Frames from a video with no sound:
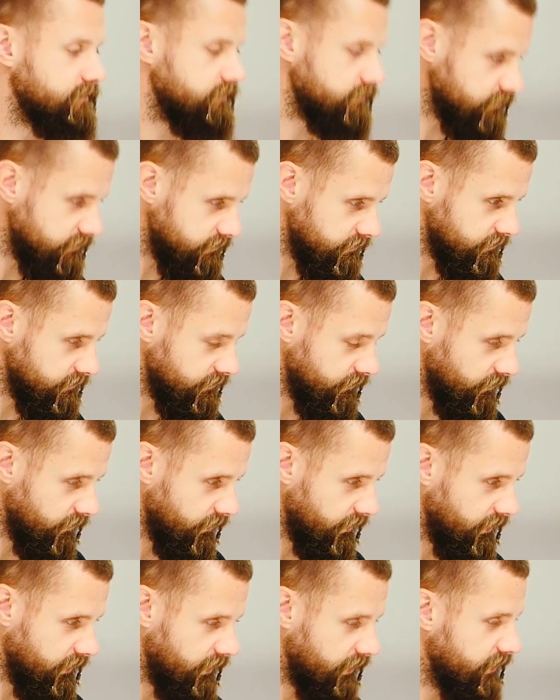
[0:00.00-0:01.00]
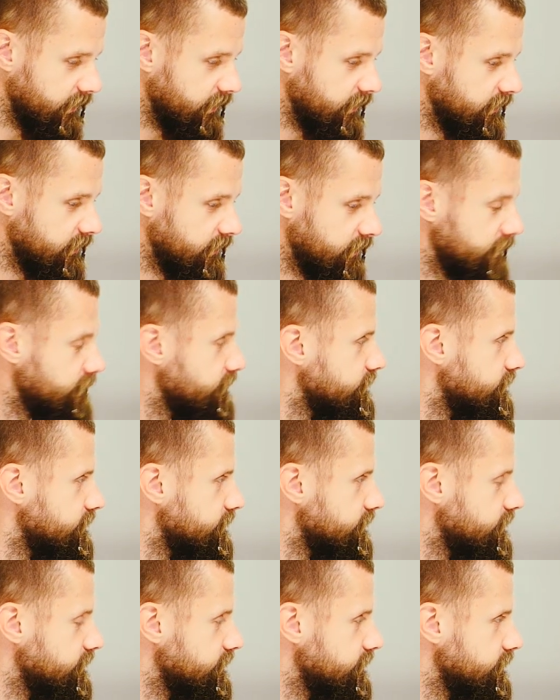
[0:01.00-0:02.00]

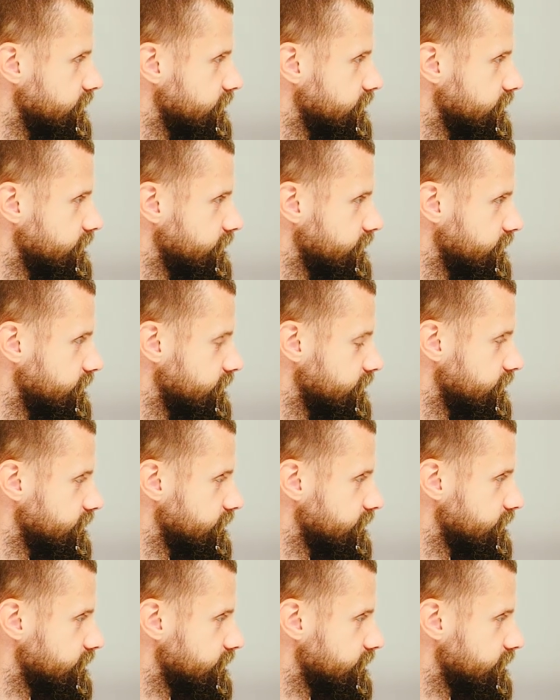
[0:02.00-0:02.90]
[no speech]